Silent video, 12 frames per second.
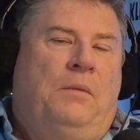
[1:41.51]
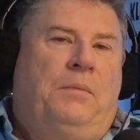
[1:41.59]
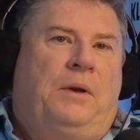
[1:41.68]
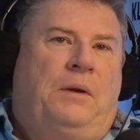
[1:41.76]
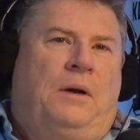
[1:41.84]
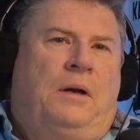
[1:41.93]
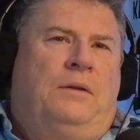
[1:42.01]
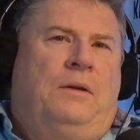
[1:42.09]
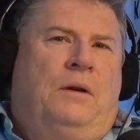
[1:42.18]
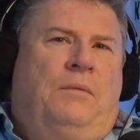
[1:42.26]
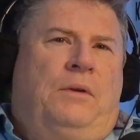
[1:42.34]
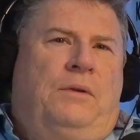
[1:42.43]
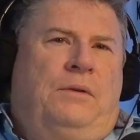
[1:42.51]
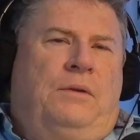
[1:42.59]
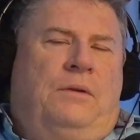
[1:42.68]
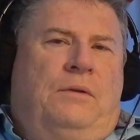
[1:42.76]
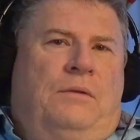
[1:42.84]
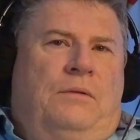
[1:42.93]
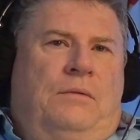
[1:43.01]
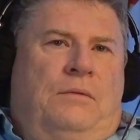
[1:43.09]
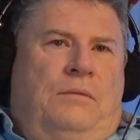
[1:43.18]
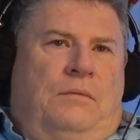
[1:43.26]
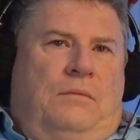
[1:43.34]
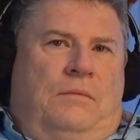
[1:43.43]
But I went to
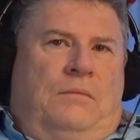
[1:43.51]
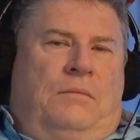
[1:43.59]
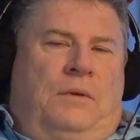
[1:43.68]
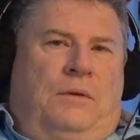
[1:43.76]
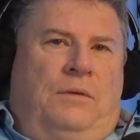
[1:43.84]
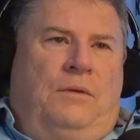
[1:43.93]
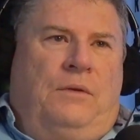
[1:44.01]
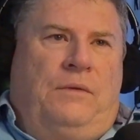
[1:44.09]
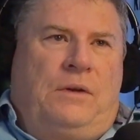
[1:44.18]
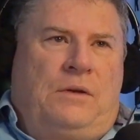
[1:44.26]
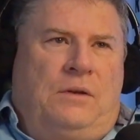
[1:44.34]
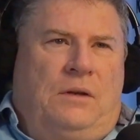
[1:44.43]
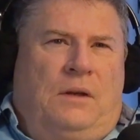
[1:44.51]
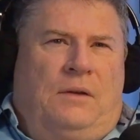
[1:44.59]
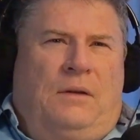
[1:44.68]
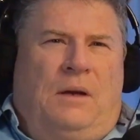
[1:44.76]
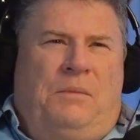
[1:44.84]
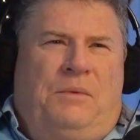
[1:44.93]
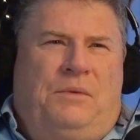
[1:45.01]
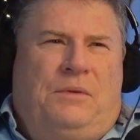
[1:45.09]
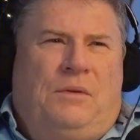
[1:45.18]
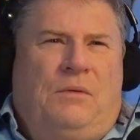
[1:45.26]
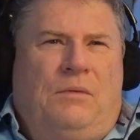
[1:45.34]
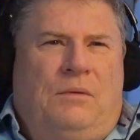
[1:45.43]
Maynooth University. At that time it was
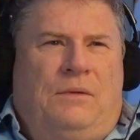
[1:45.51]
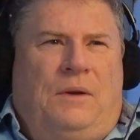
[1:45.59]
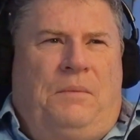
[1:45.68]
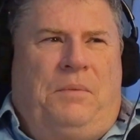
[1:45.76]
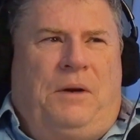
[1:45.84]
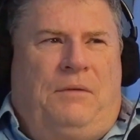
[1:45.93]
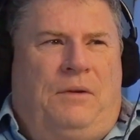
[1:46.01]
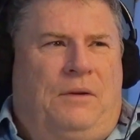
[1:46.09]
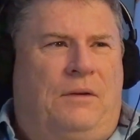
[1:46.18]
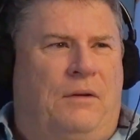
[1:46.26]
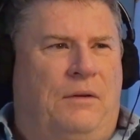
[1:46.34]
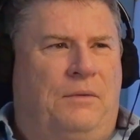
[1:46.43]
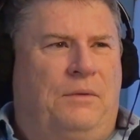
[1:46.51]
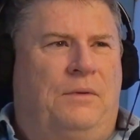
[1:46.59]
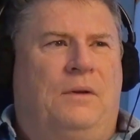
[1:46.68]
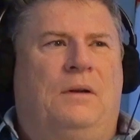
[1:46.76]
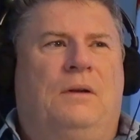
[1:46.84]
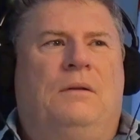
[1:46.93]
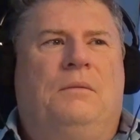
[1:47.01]
called St. Patrick's College. It was still a